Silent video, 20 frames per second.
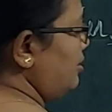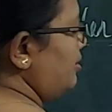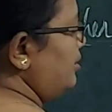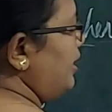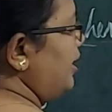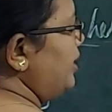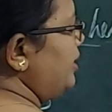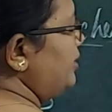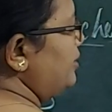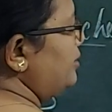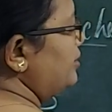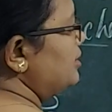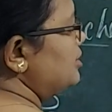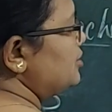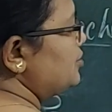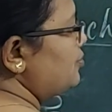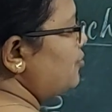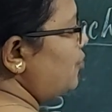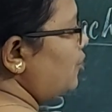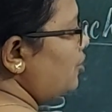Right? This
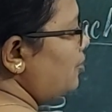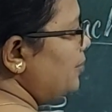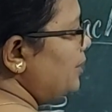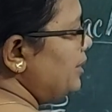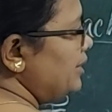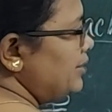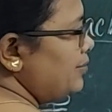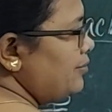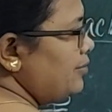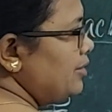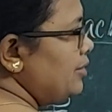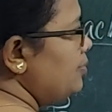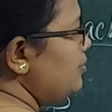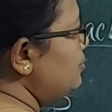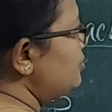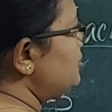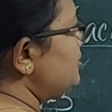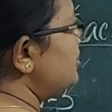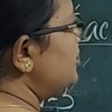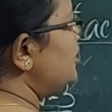forbid, if you
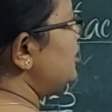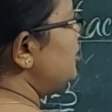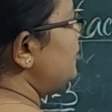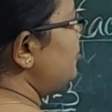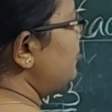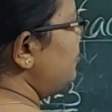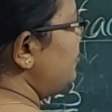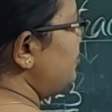use, then